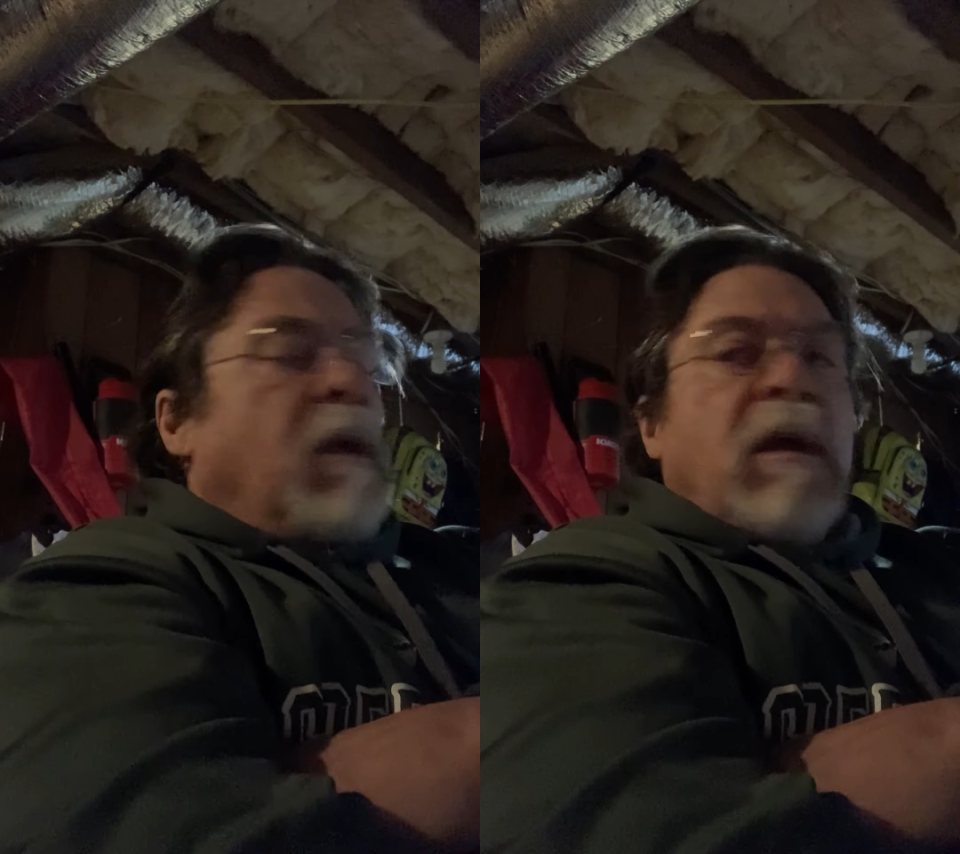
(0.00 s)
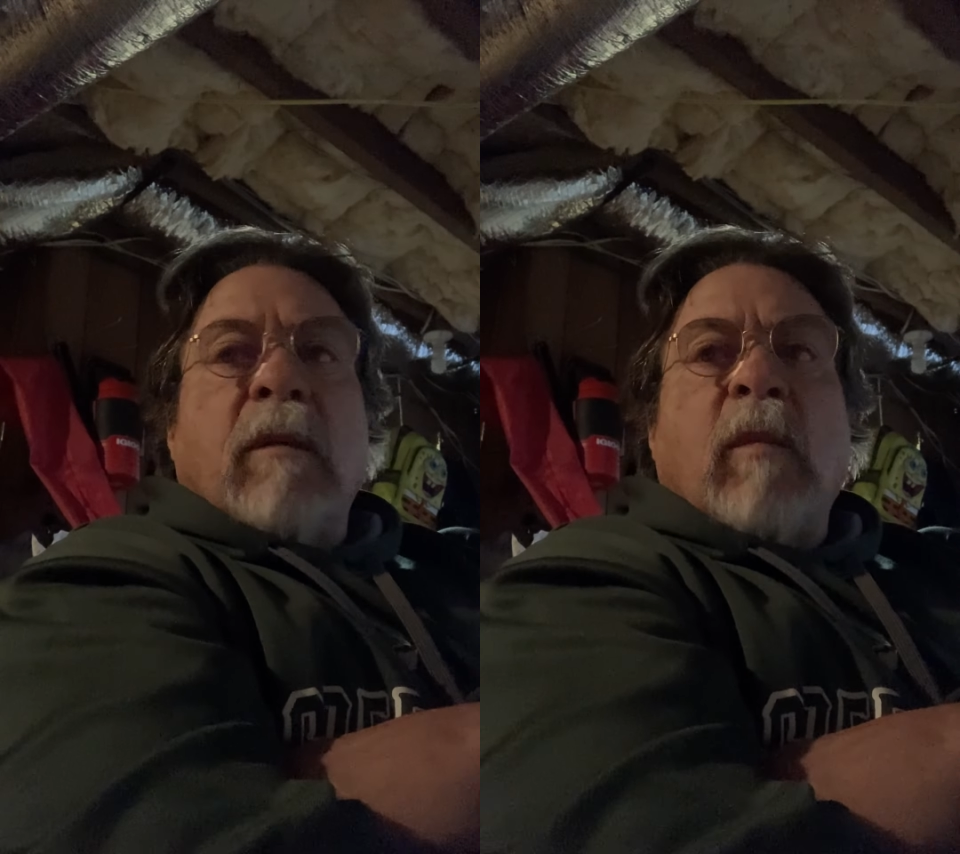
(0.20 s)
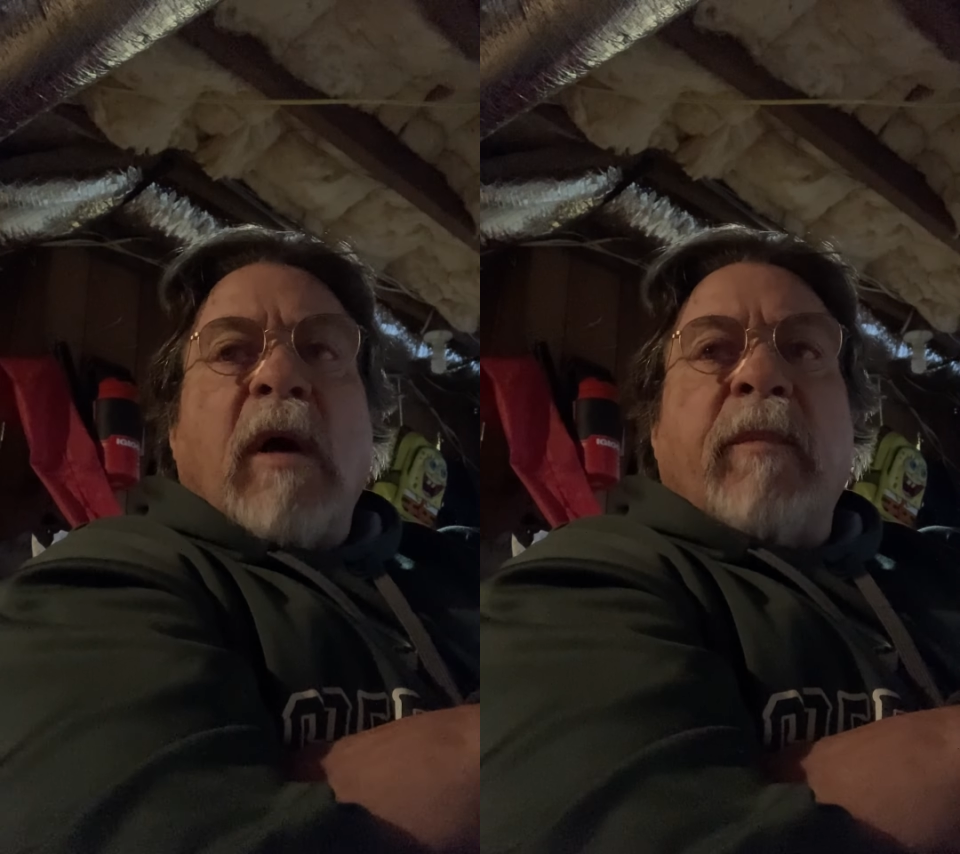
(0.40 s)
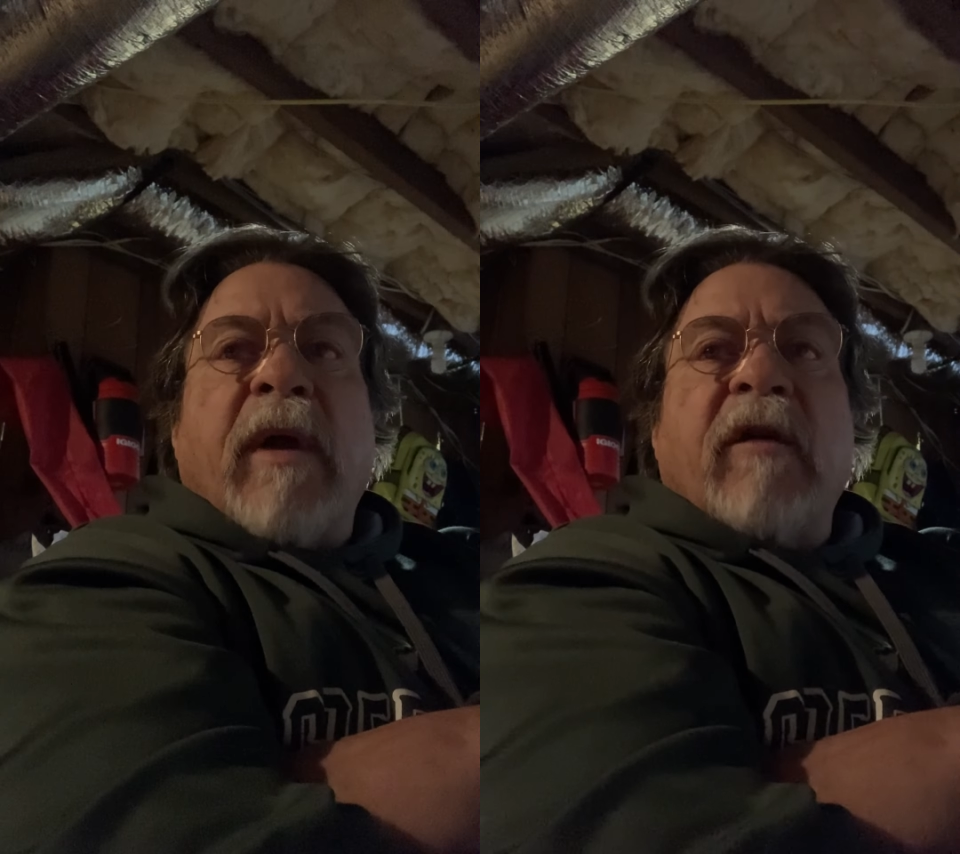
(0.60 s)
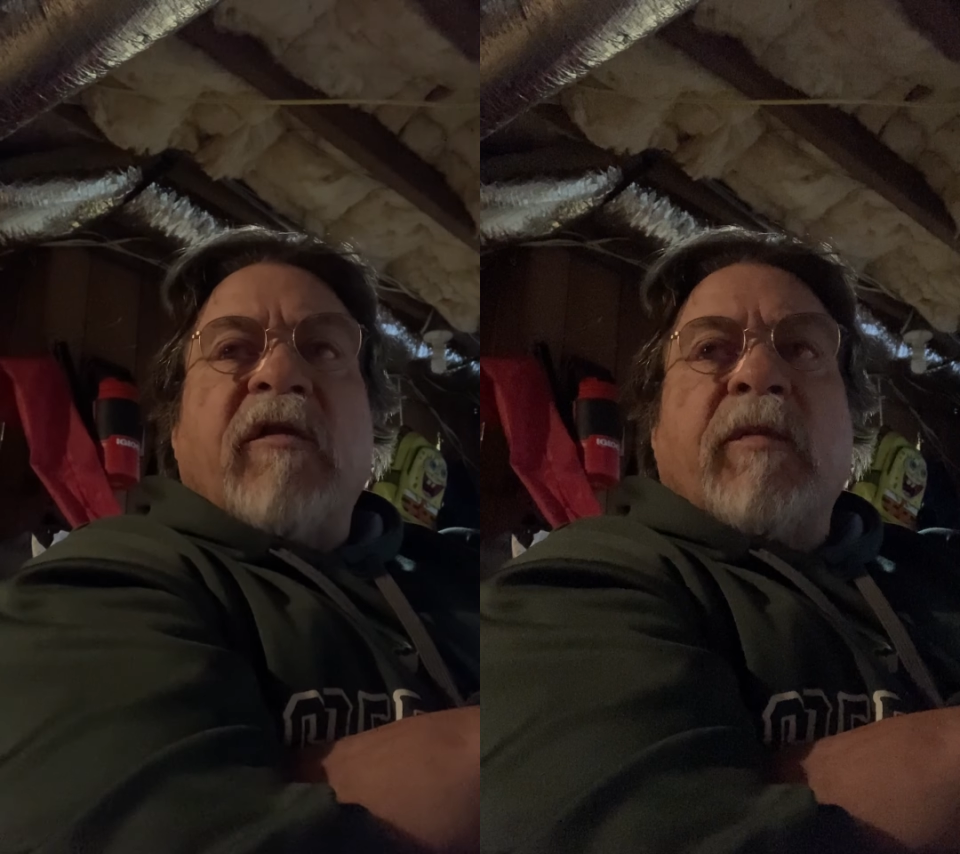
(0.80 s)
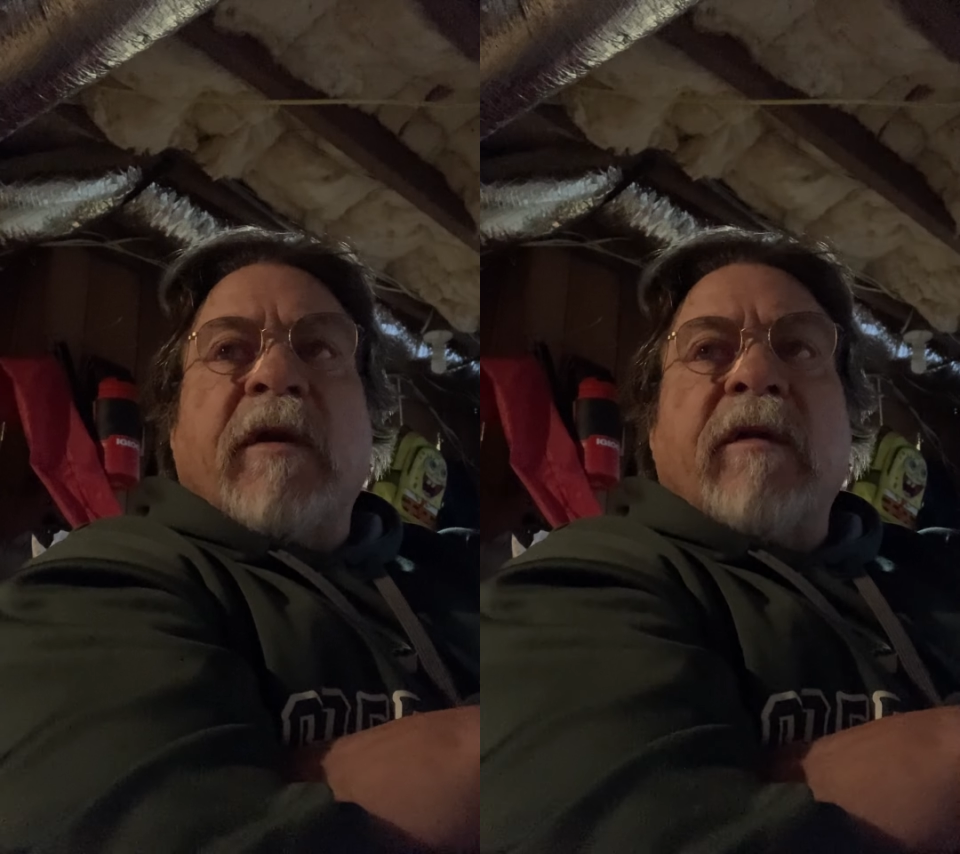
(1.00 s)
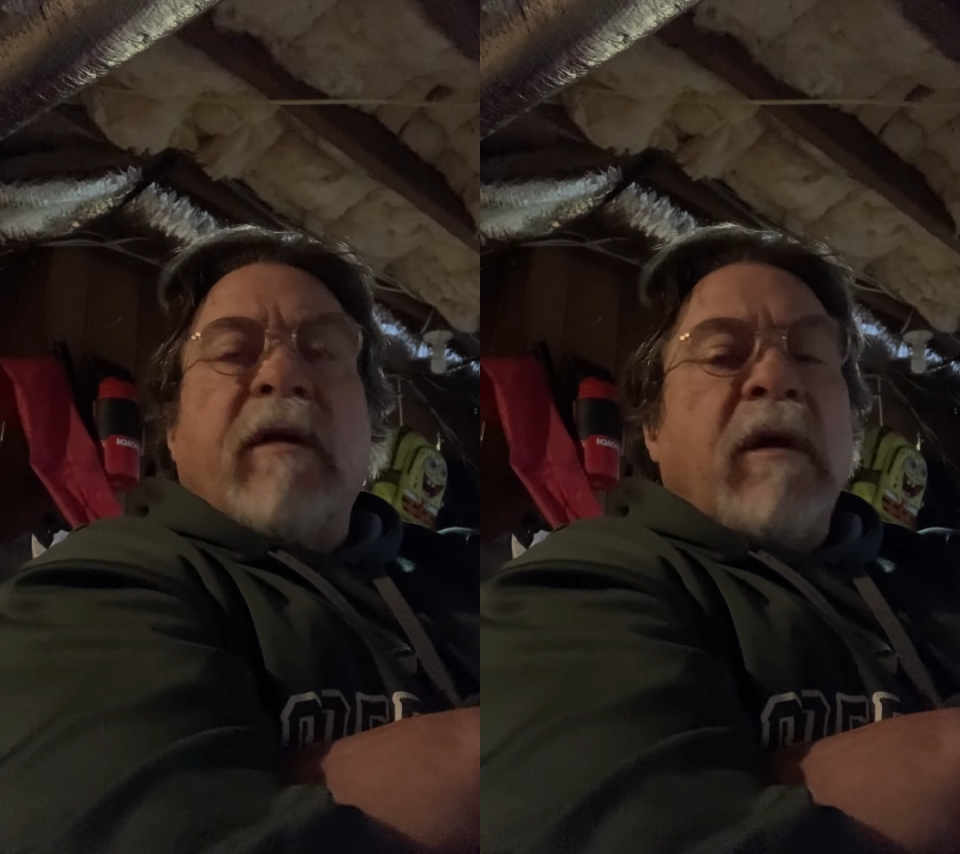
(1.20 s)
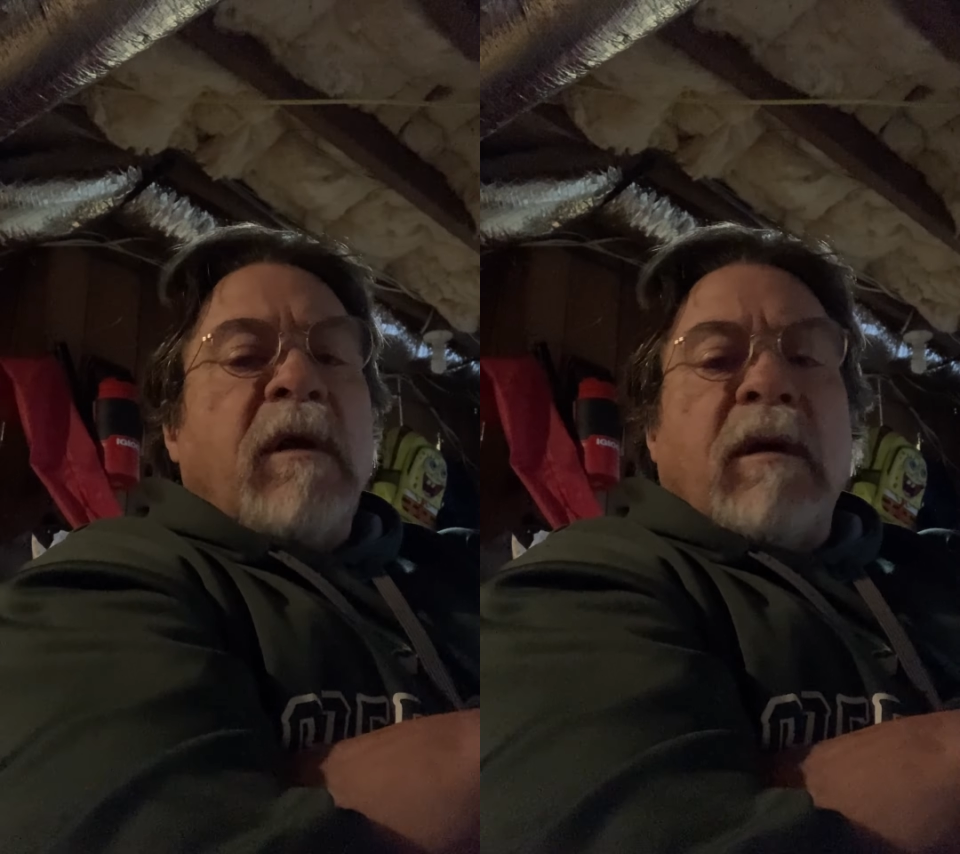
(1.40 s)
in my basement
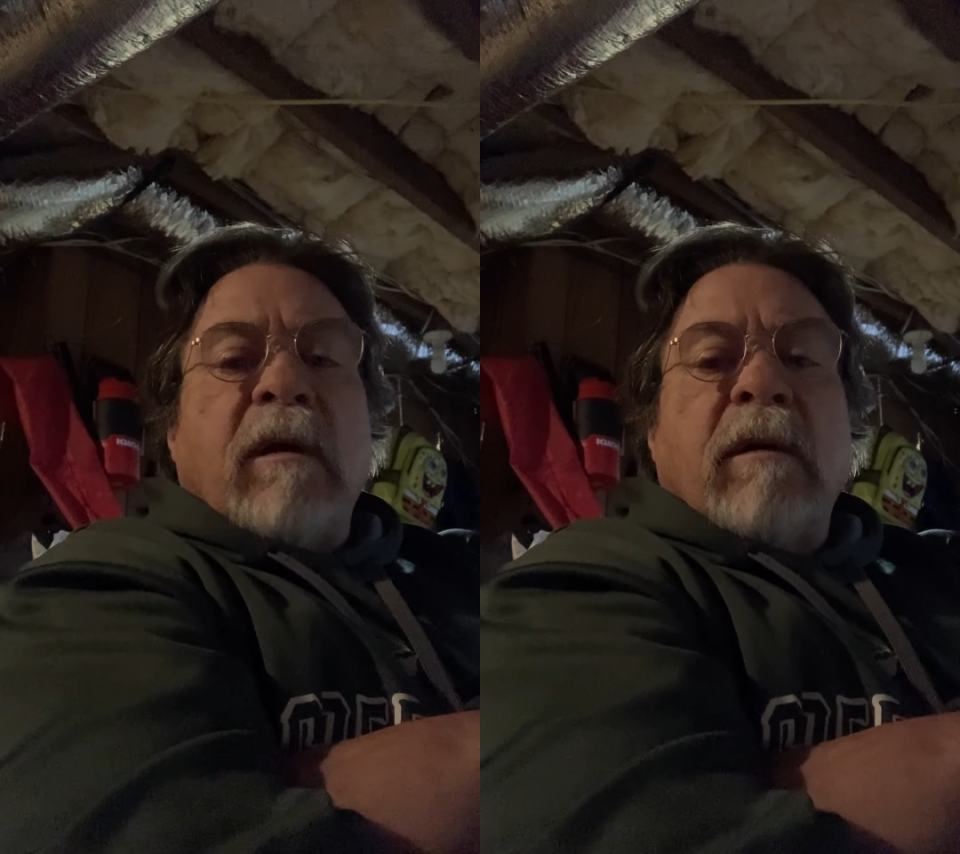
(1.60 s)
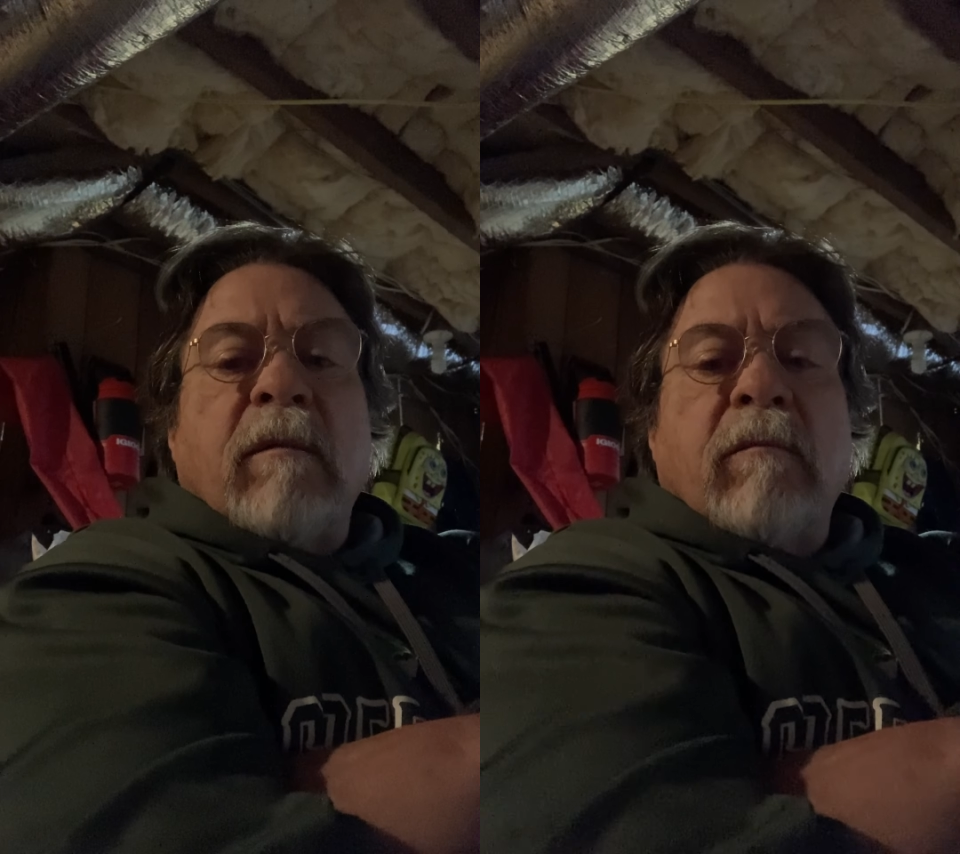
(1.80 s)
in